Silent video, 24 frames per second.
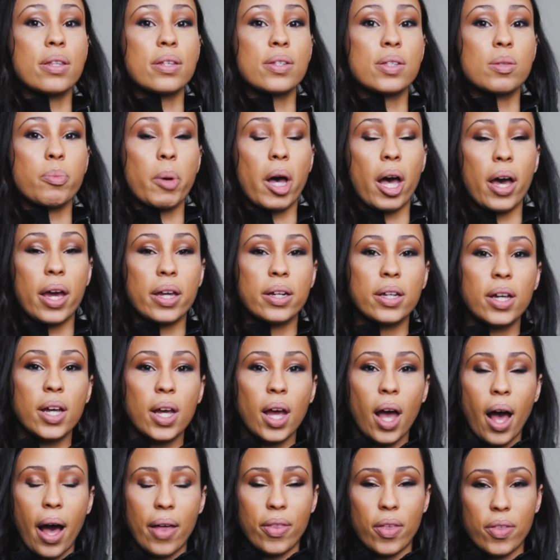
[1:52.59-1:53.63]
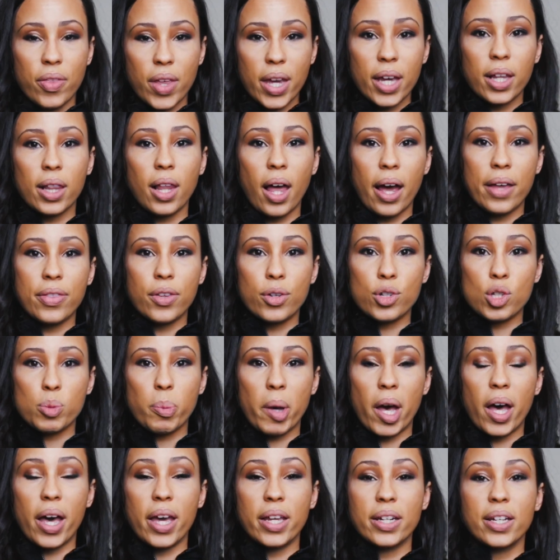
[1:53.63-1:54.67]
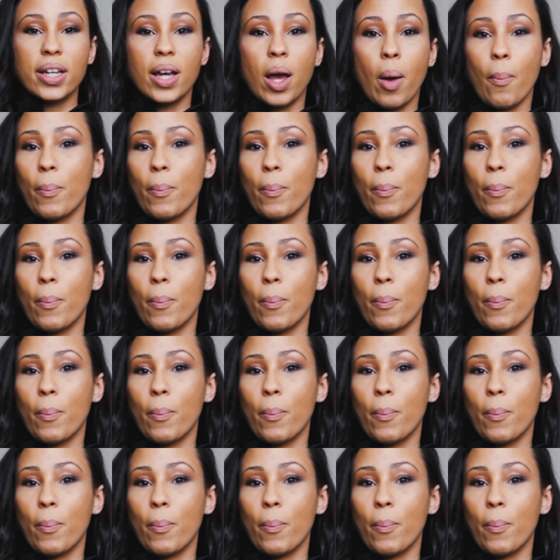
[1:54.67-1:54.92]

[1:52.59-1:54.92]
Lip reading: the spine, and then they align their spine.